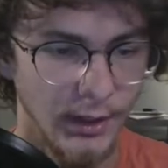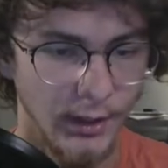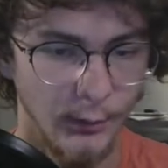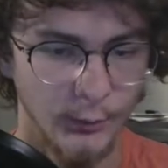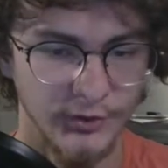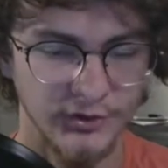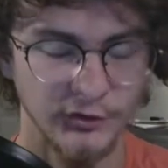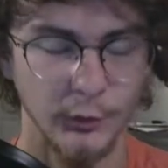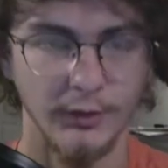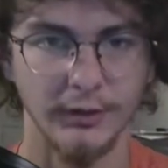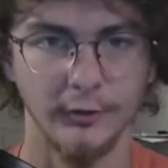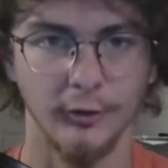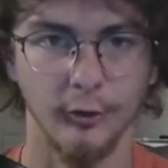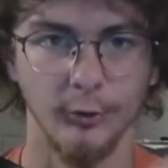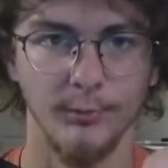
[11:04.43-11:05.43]
which is going
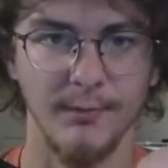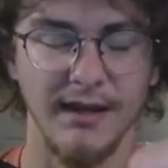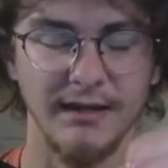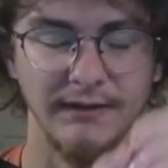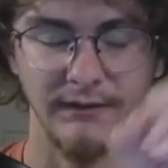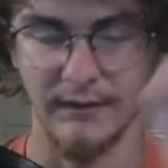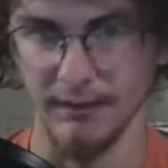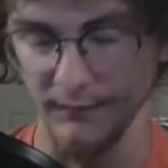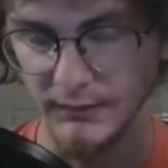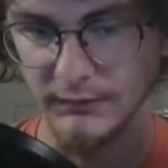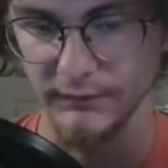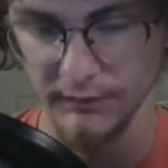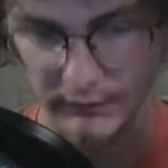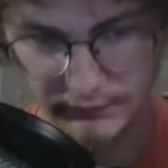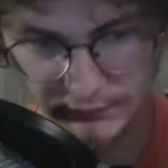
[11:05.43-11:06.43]
to make, say,
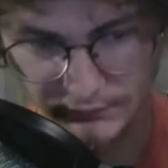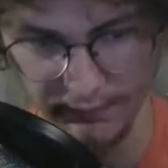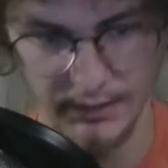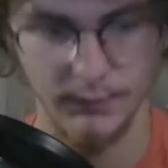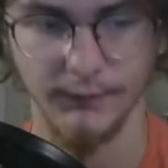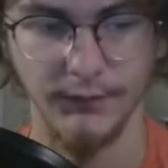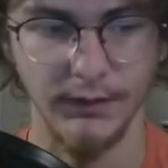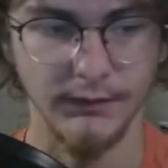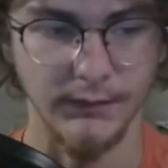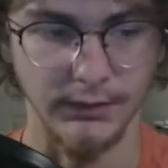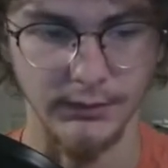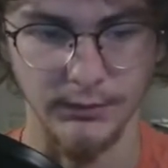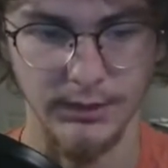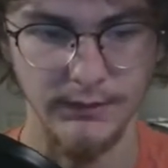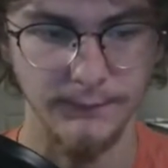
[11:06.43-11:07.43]
this is now a thing that
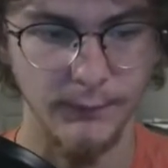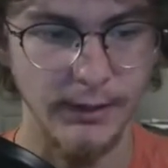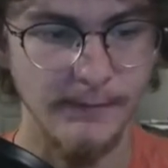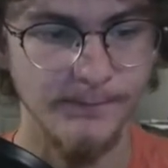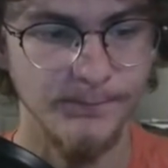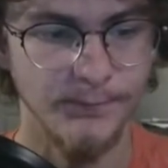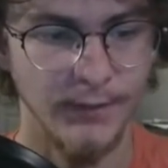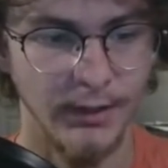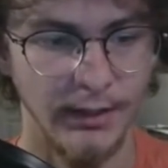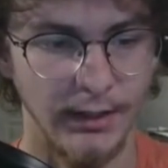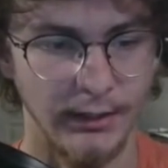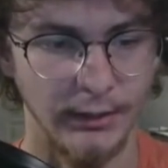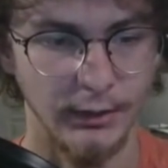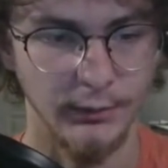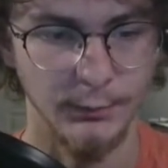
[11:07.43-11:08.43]
you keyframe
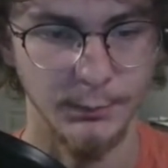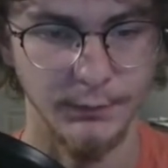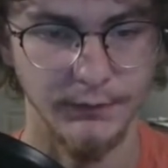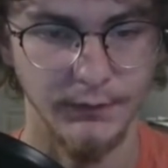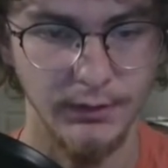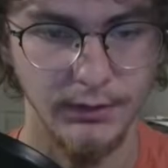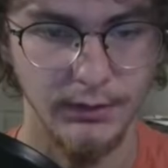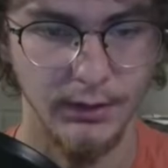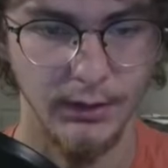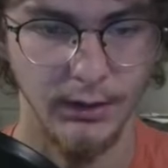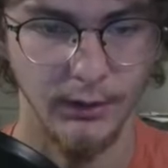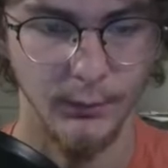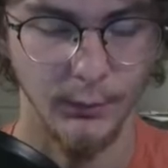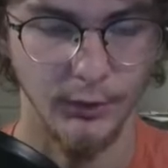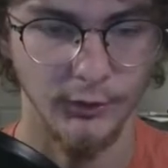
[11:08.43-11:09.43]
at 100%.
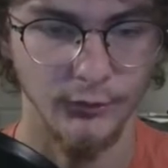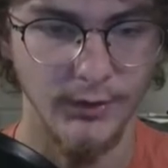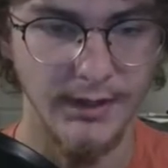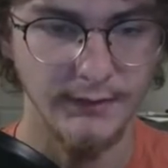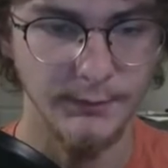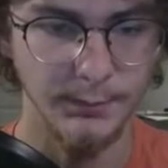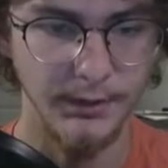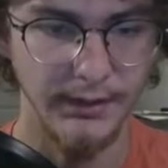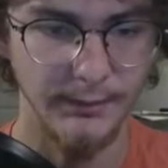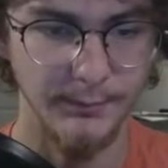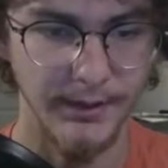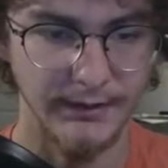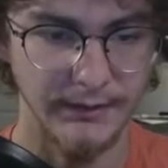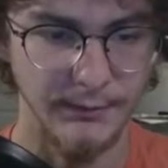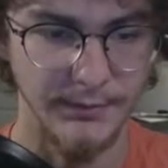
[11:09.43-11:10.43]
We're going to drag the playhead
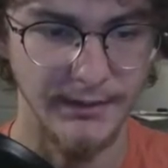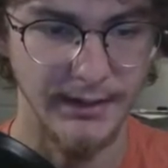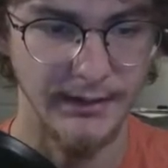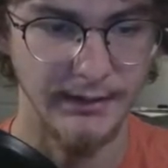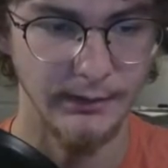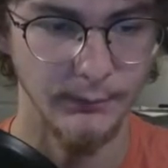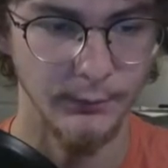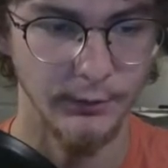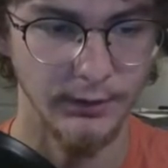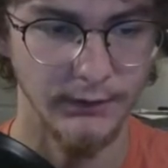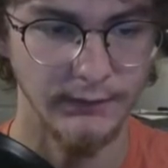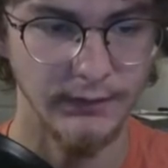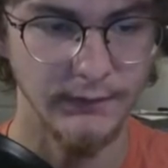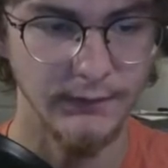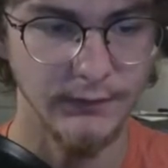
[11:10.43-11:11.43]
back to the beginning, and we're going to
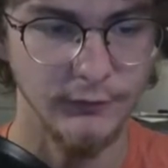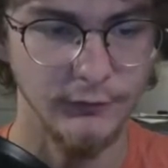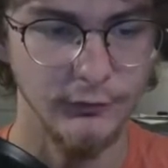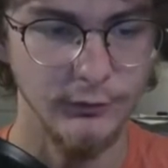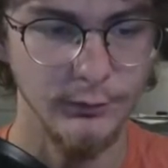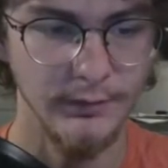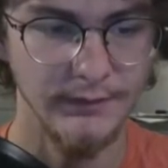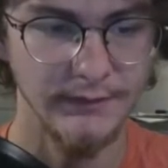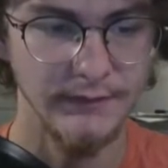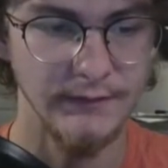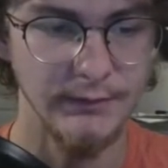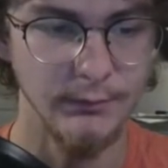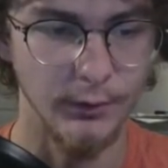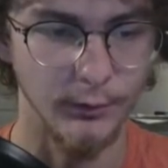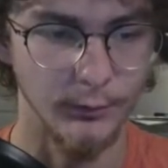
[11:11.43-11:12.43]
set this to
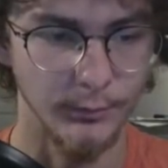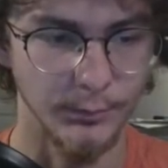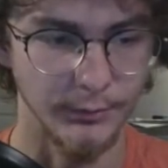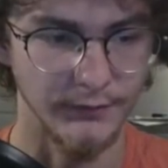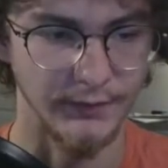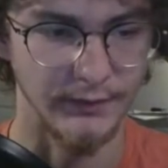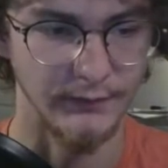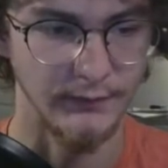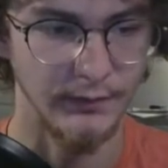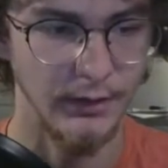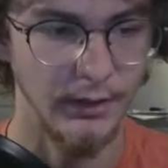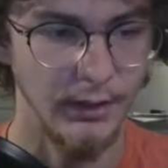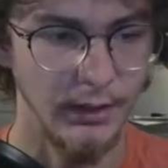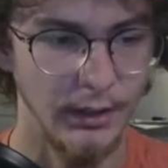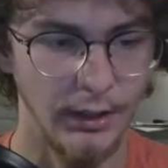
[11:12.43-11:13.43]
0%.
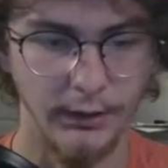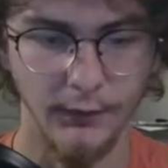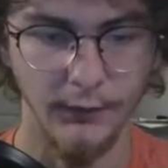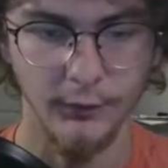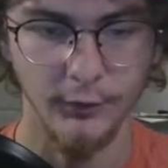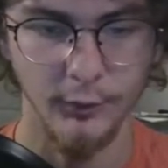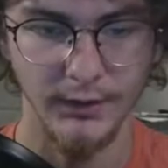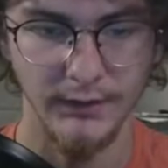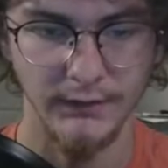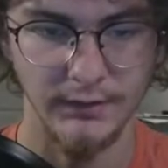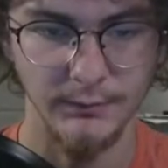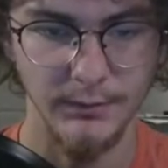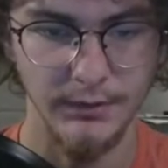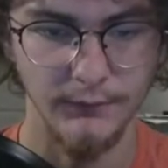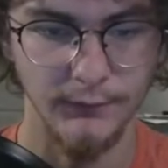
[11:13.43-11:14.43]
Another quick
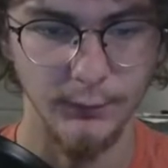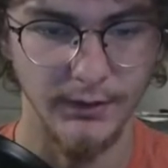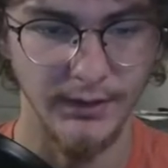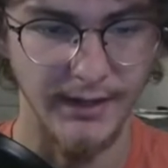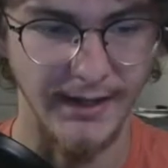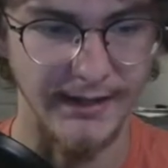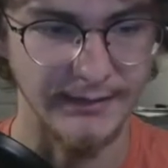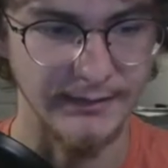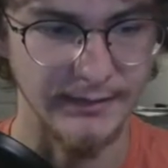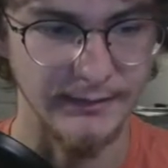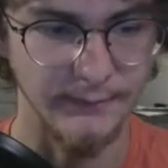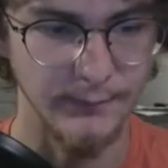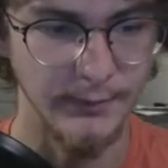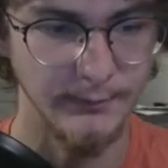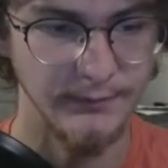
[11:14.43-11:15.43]
tidbit, if you want to add a
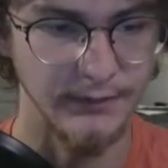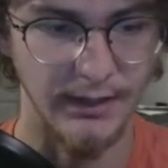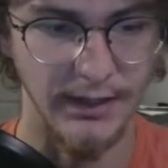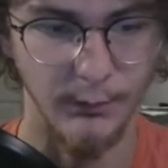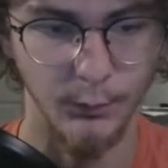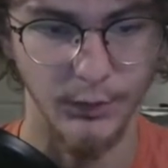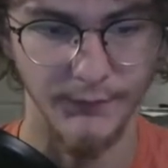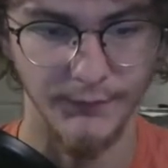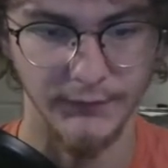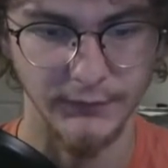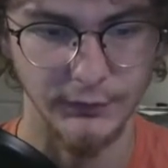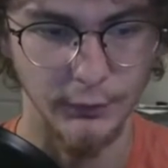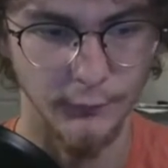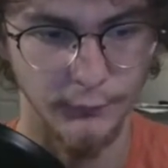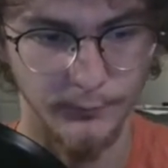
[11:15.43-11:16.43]
keyframe, say I want this to
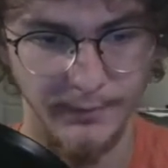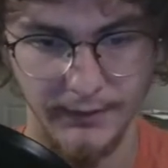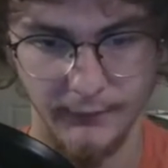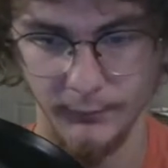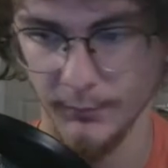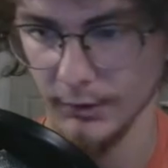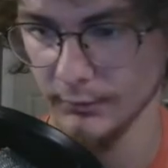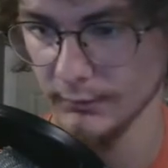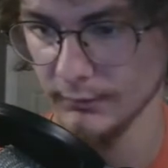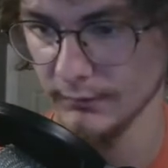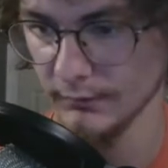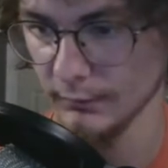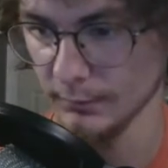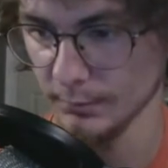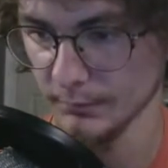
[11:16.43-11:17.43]
go back from 100 to
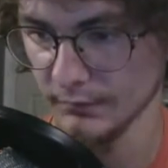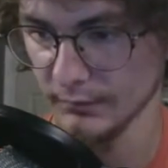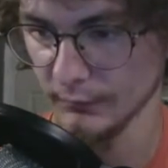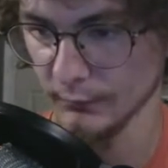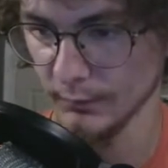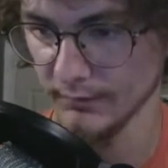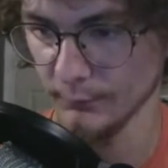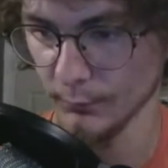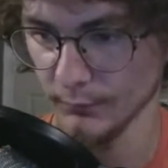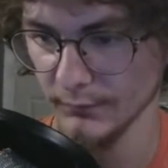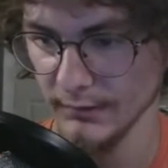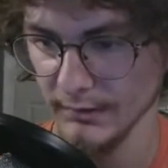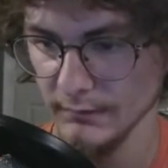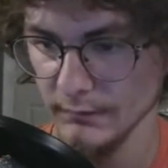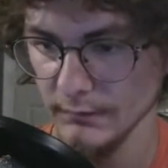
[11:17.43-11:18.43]
0% at 24
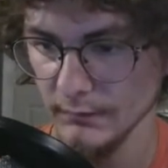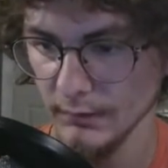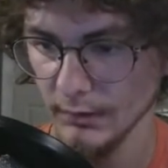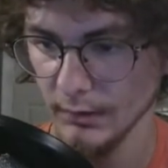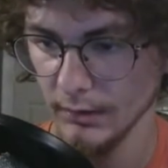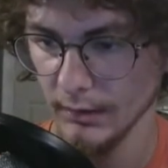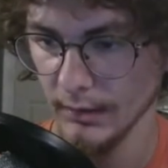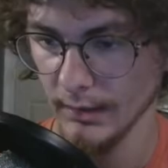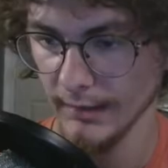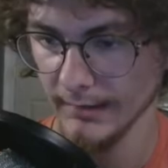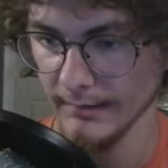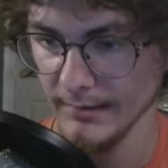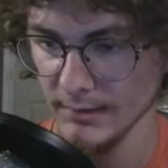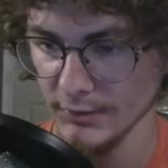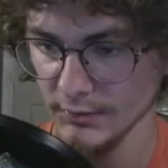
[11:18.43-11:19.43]
seconds, I can
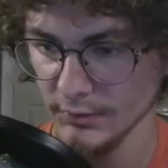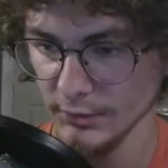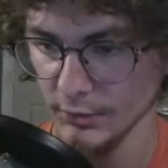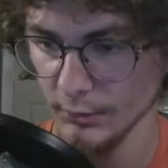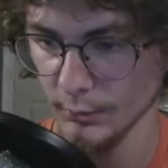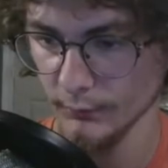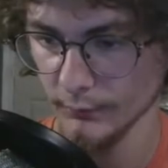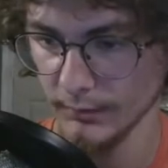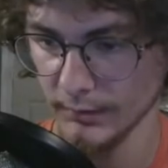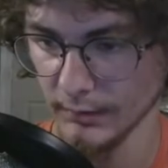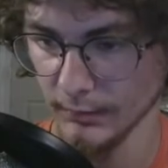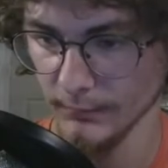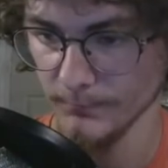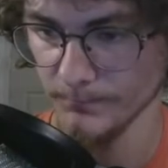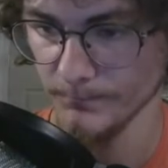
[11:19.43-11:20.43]
actually go over here,